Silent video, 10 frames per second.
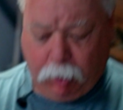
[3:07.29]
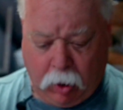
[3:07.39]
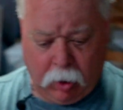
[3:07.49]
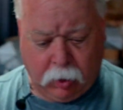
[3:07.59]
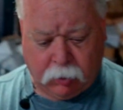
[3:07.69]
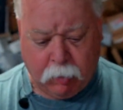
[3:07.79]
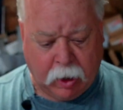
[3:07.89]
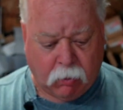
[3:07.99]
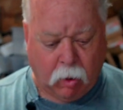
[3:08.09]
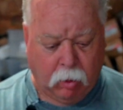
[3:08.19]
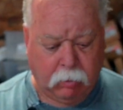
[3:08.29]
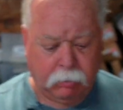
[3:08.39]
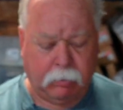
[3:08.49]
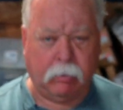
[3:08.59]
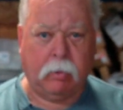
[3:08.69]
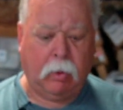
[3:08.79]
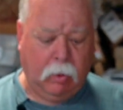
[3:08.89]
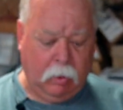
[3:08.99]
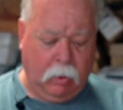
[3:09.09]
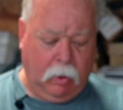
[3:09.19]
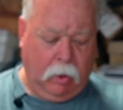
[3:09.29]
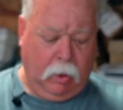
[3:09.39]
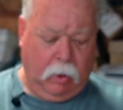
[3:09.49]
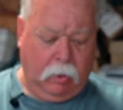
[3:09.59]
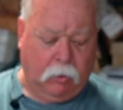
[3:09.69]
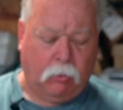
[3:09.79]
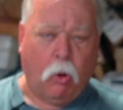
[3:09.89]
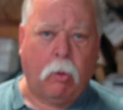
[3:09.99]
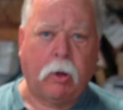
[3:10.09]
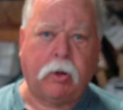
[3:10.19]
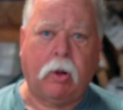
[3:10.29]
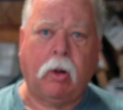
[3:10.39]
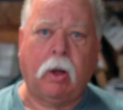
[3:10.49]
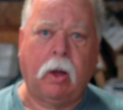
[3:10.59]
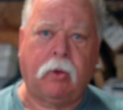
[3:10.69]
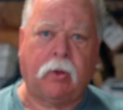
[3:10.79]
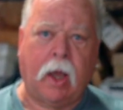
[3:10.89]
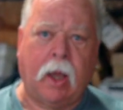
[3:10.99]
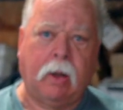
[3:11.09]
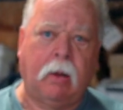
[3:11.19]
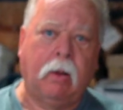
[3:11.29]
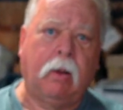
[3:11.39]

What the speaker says: part is made wrong. There's more material inside,